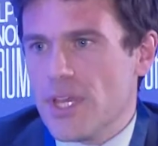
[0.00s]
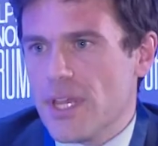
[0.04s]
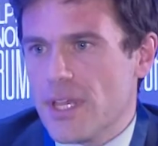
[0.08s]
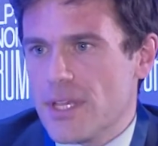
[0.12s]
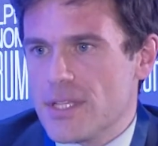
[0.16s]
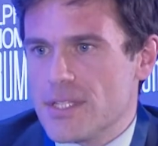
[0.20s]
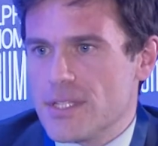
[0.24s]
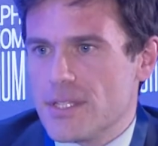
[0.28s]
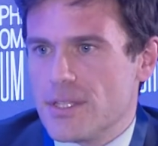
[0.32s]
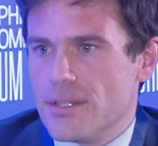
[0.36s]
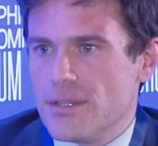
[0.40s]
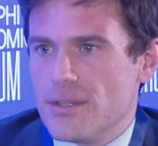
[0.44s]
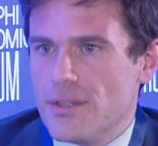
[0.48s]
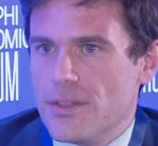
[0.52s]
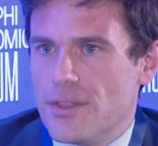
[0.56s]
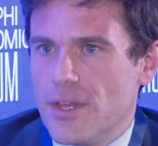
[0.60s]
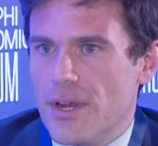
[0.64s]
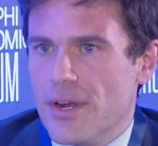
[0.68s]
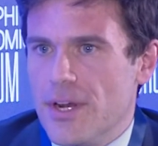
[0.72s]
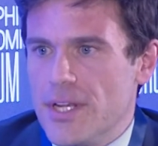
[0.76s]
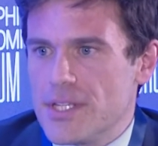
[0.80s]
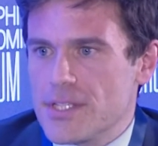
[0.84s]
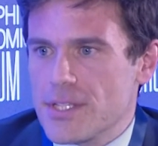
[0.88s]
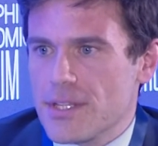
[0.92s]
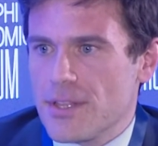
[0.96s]
is the
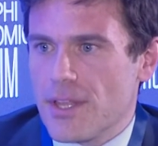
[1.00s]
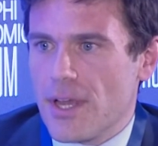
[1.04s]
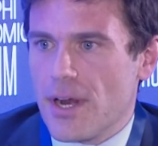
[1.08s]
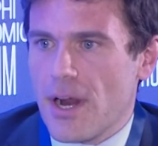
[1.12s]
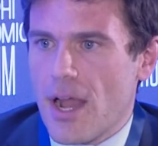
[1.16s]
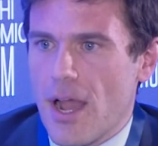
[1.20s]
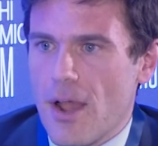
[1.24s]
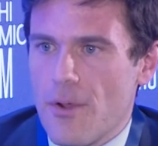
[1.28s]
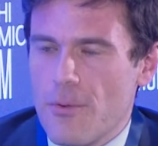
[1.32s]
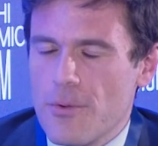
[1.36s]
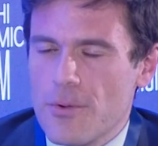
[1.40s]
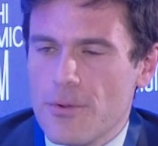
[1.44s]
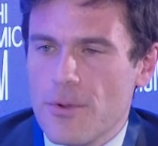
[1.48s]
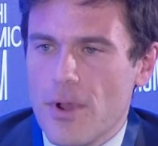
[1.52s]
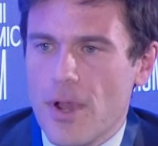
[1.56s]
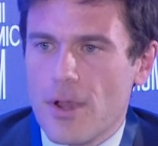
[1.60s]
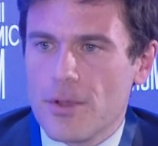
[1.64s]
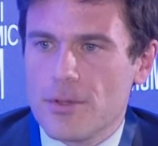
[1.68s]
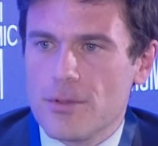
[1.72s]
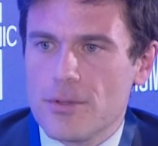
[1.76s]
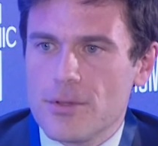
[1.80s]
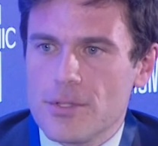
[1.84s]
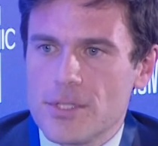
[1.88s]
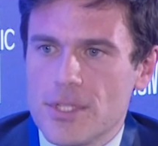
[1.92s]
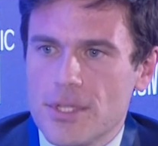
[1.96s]
risk there? How
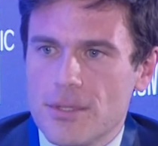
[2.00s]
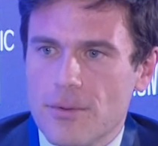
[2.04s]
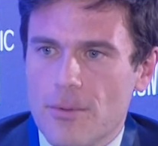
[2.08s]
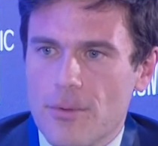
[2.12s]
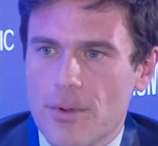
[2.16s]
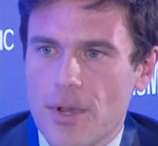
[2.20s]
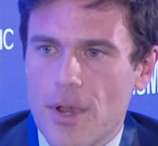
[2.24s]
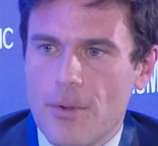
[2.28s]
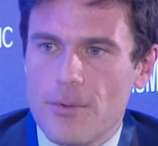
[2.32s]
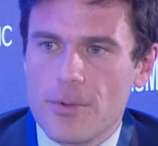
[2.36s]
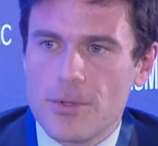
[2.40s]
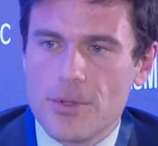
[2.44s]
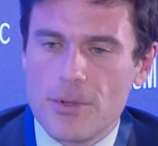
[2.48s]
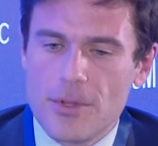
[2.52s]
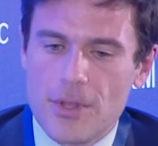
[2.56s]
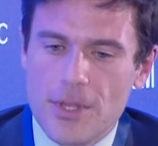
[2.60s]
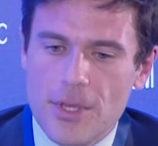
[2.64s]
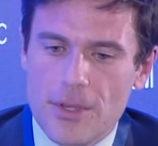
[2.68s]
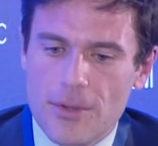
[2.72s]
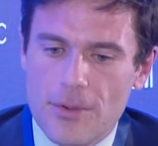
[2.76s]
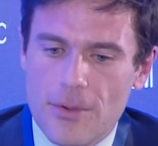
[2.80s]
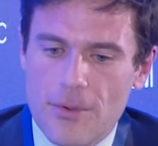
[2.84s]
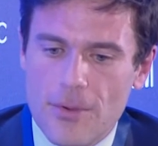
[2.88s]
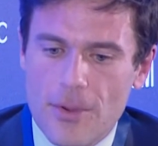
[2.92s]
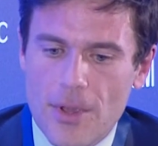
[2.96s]
do you
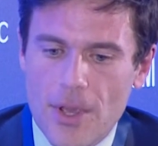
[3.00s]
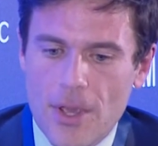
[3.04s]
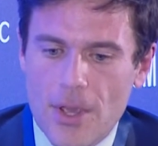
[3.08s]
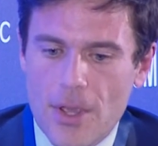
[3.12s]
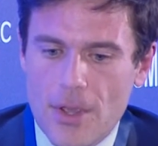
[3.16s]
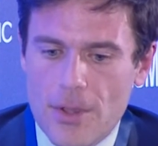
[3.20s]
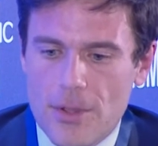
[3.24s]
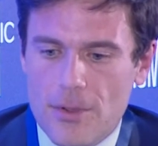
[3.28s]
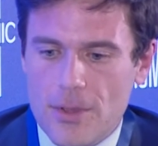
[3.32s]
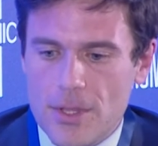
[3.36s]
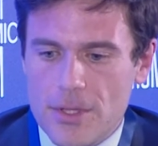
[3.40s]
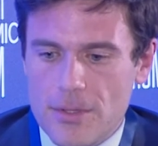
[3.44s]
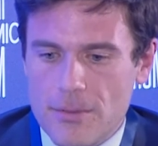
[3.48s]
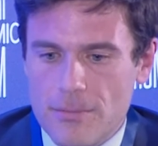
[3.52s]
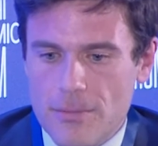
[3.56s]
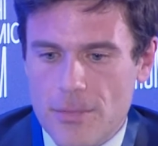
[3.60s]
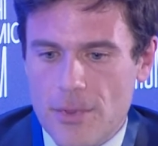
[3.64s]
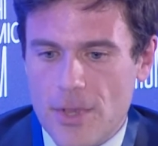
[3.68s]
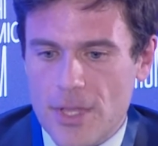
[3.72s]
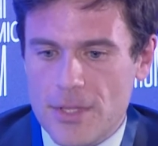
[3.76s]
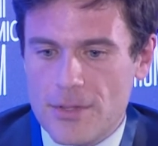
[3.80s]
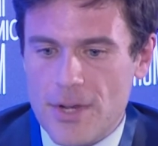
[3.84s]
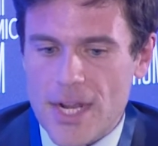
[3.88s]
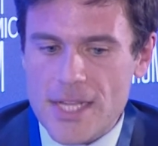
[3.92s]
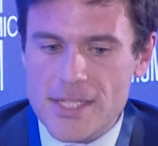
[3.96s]
think you
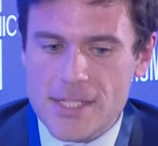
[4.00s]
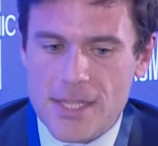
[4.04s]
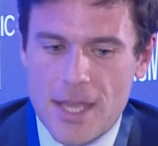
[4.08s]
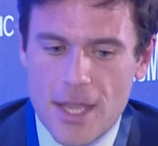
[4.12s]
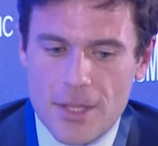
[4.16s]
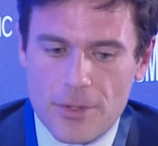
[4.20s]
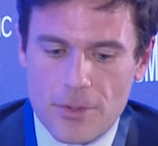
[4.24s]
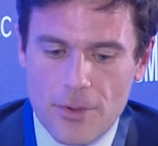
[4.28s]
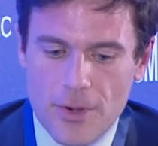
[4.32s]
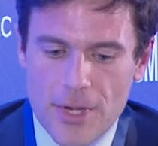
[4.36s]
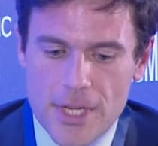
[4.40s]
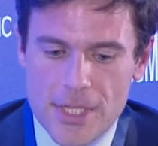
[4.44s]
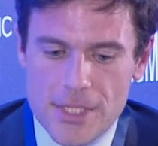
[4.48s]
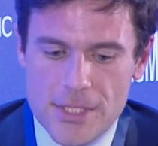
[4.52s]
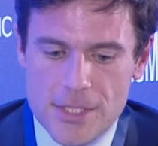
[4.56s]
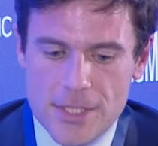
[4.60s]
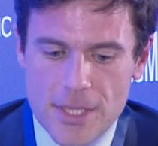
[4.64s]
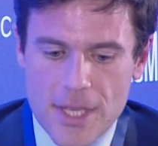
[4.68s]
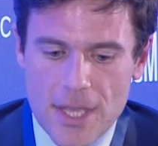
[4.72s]
address that, or is